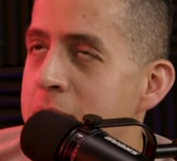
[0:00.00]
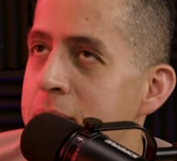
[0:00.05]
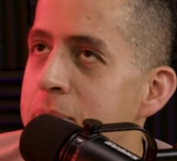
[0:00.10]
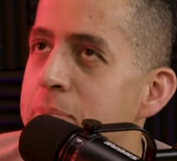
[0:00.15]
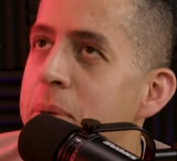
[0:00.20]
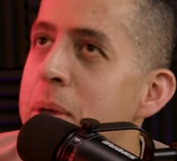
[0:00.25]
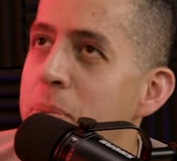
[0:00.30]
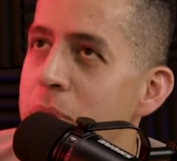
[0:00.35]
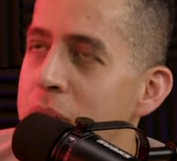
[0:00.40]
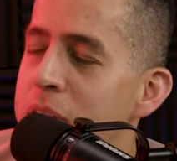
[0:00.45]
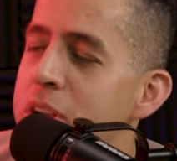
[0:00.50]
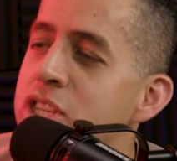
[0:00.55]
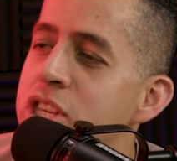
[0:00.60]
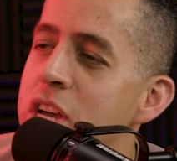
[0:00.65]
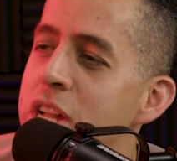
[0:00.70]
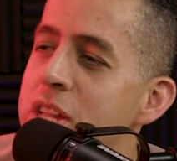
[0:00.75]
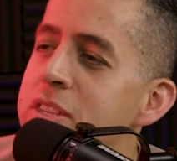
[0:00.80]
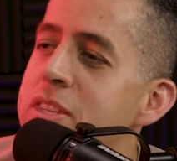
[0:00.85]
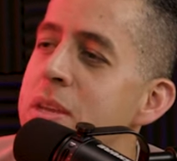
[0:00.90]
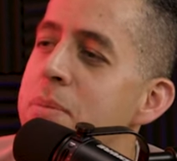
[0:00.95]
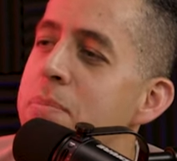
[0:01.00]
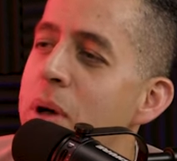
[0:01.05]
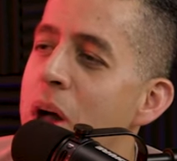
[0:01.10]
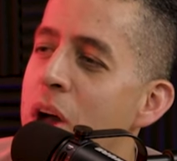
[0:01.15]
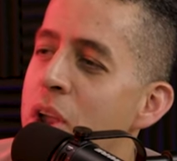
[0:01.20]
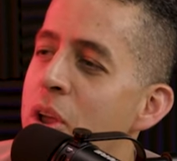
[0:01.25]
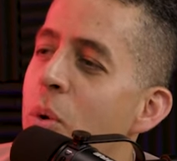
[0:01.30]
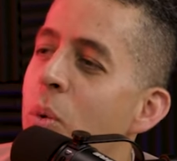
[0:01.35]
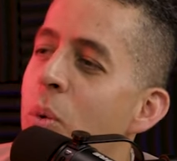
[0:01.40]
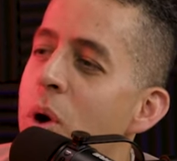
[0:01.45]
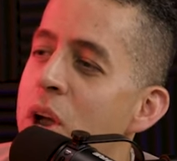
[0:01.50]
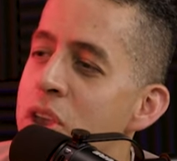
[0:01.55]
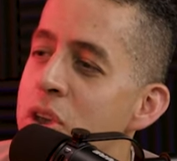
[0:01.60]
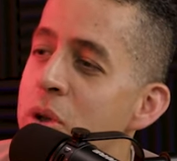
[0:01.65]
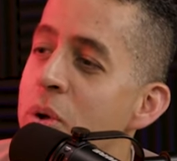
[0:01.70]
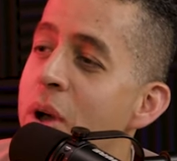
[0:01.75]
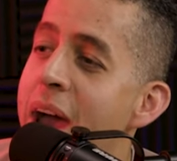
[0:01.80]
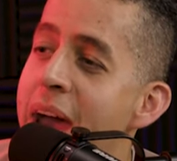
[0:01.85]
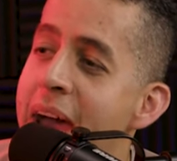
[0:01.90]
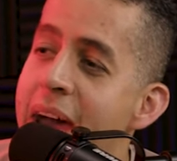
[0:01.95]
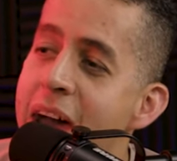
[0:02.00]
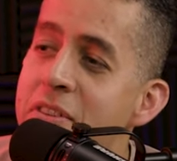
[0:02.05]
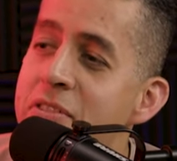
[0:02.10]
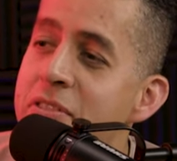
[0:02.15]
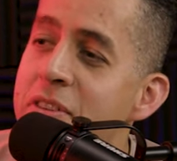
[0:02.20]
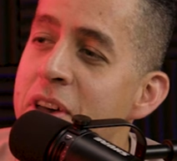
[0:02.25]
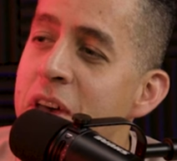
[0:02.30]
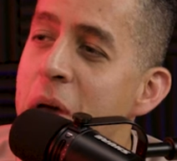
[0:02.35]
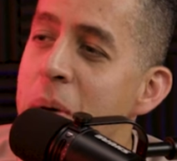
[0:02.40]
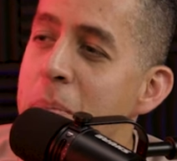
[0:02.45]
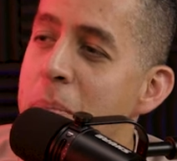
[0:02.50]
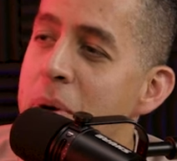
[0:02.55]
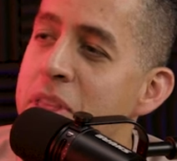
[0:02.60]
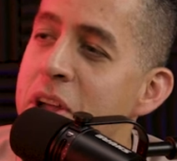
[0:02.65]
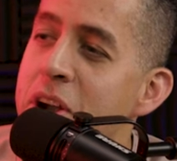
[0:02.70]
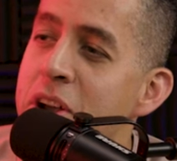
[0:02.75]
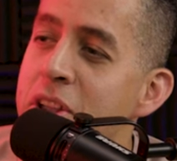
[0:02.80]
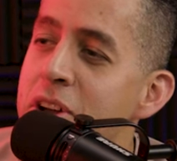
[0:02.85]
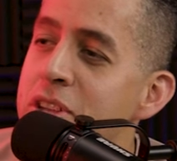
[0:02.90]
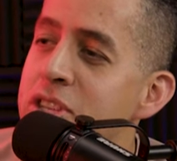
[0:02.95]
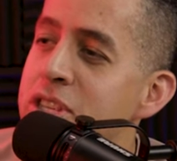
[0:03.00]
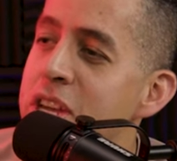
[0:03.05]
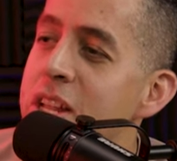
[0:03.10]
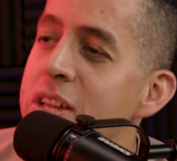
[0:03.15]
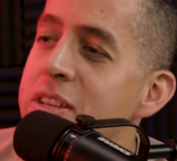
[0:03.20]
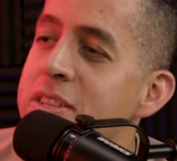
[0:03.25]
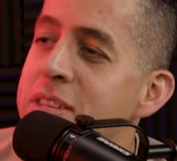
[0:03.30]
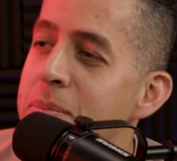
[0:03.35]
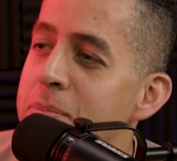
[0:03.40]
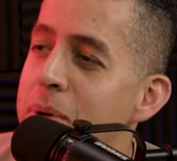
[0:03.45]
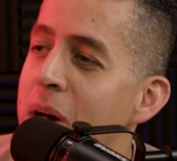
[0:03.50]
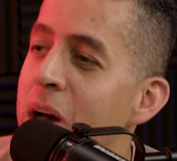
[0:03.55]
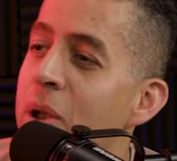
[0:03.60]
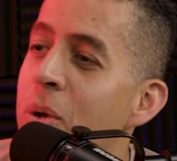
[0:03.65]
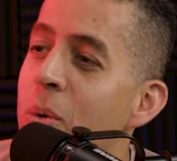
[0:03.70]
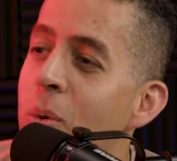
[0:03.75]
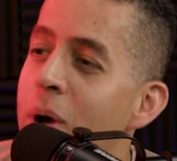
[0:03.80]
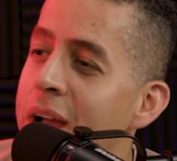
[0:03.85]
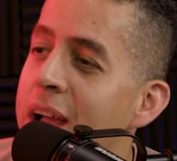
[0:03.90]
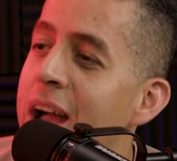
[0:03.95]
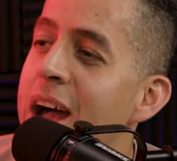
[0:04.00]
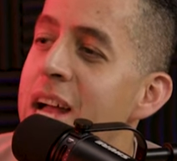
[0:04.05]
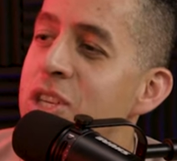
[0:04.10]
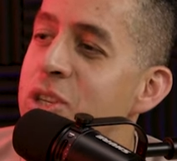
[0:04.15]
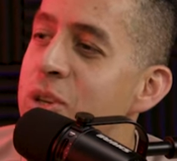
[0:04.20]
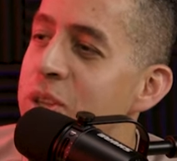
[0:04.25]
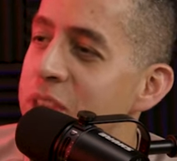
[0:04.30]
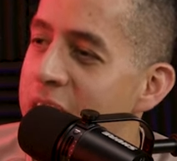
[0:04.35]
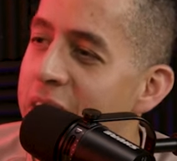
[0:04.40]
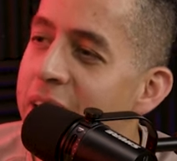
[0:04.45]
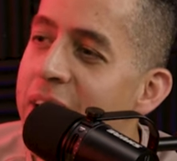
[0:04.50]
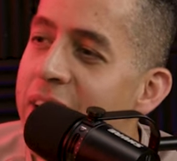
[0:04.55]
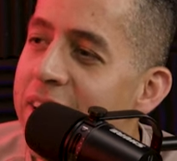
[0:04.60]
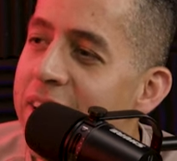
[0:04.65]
People are jealous about what you have, but they're not jealous about what got you there.